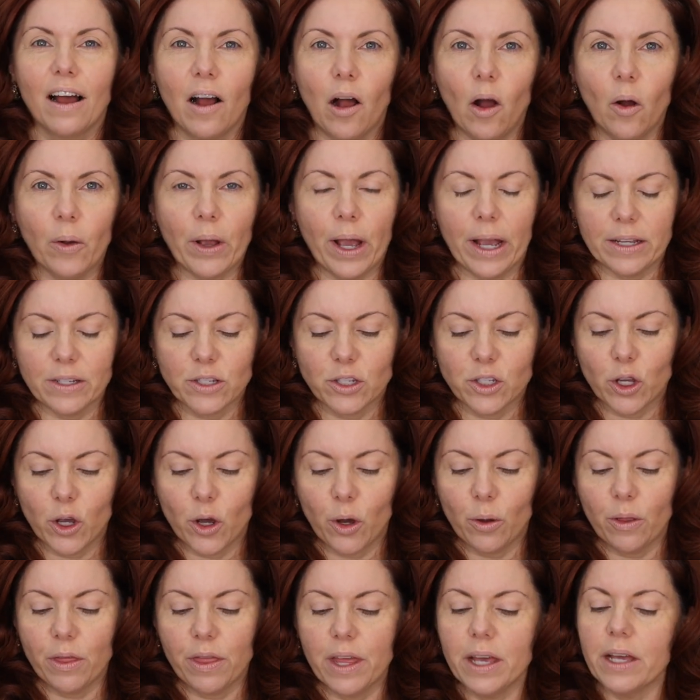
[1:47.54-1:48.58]
Okay,
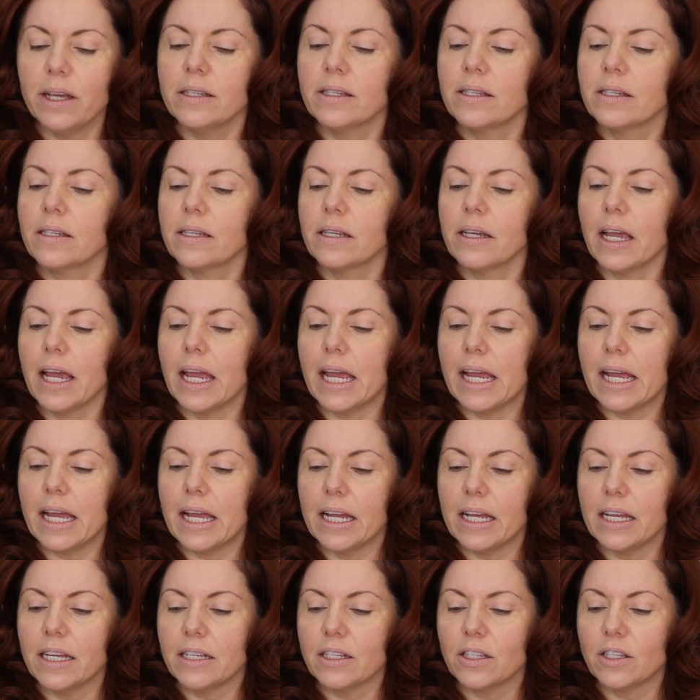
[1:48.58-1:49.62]
so this
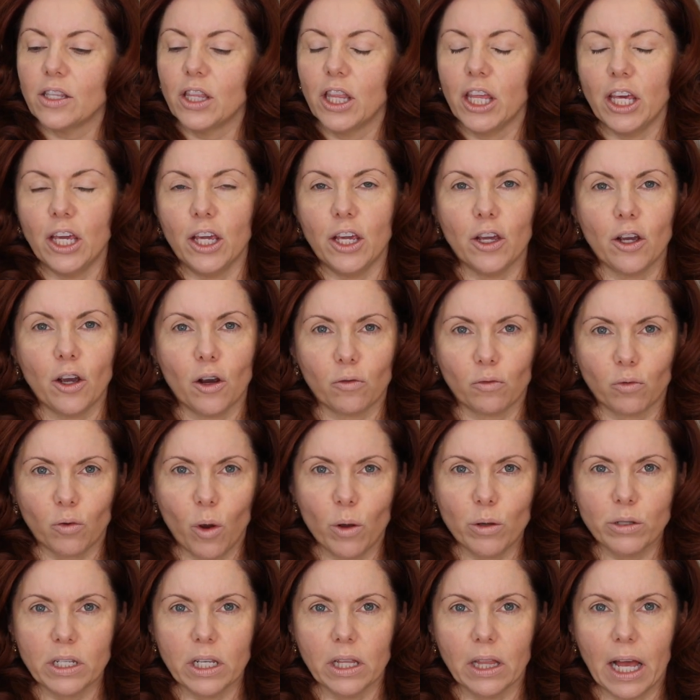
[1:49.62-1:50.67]
is the
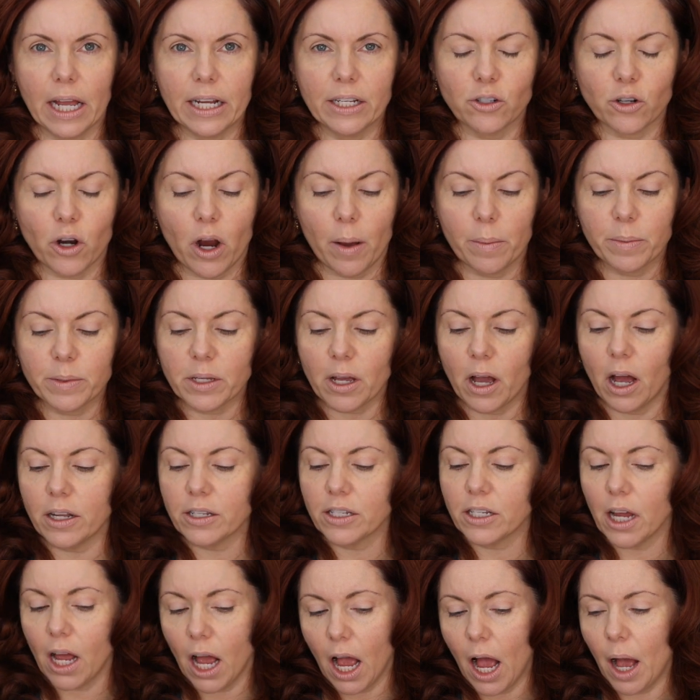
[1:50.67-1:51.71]
Rosy Light Drops. On
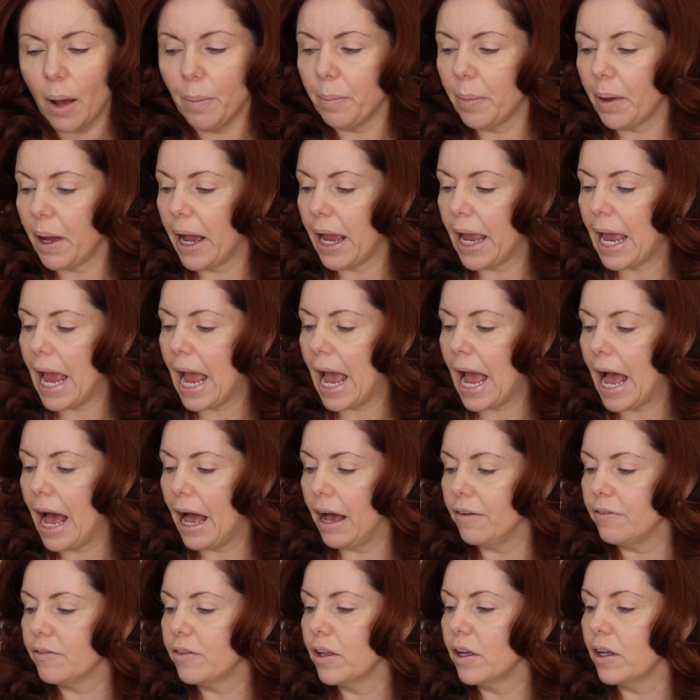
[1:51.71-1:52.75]
top, I
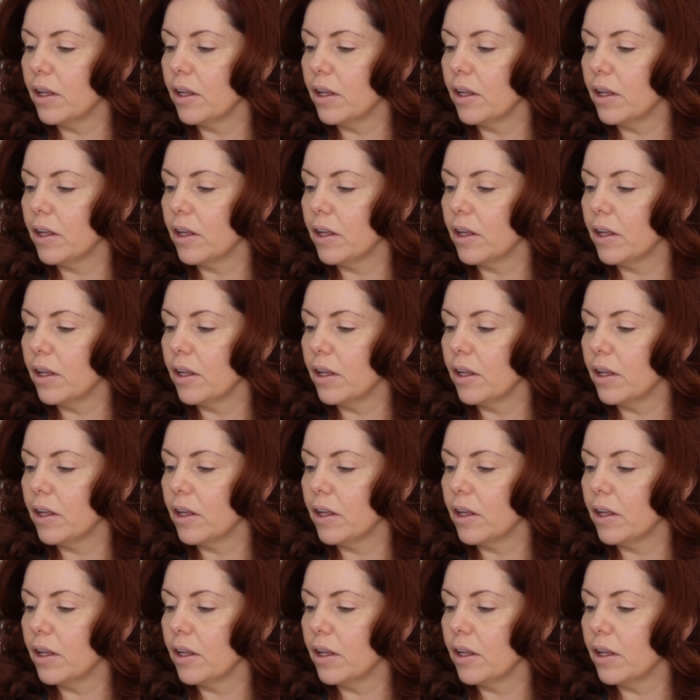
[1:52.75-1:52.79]
have the